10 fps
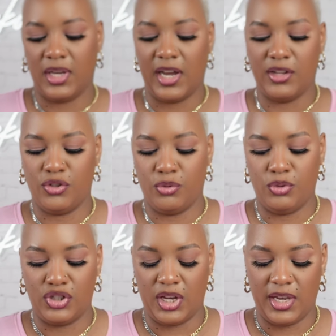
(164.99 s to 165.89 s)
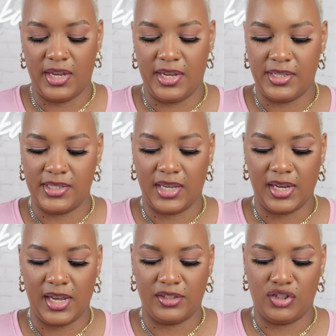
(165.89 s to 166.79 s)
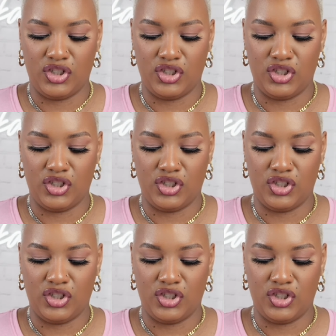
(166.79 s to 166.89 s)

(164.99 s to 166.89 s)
I got two shades. I got the